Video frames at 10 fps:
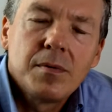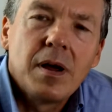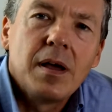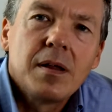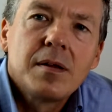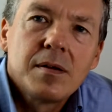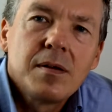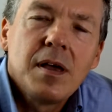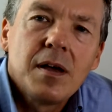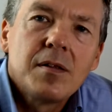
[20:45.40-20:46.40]
Right.
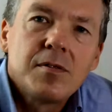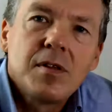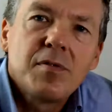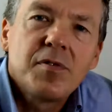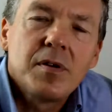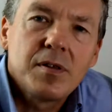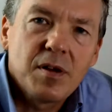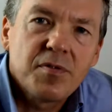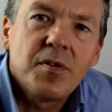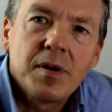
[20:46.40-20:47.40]
Yeah. Different.
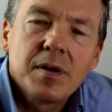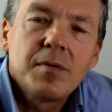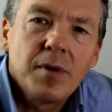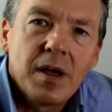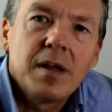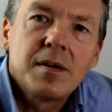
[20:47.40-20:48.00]
Right.